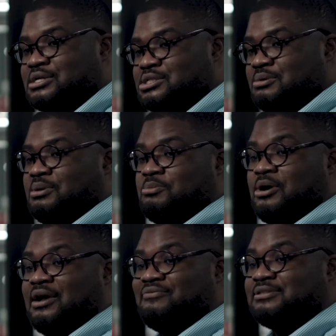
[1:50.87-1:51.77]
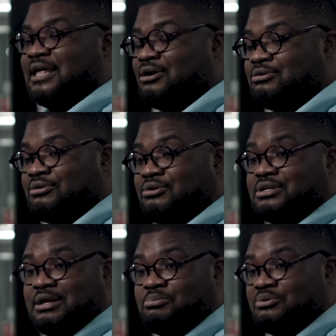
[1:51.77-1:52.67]
Some people have louder or
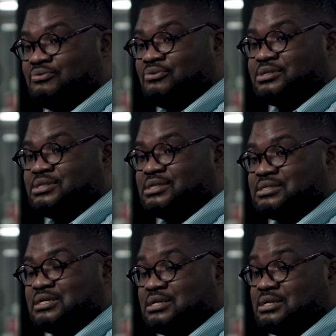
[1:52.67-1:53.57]
deeper voices.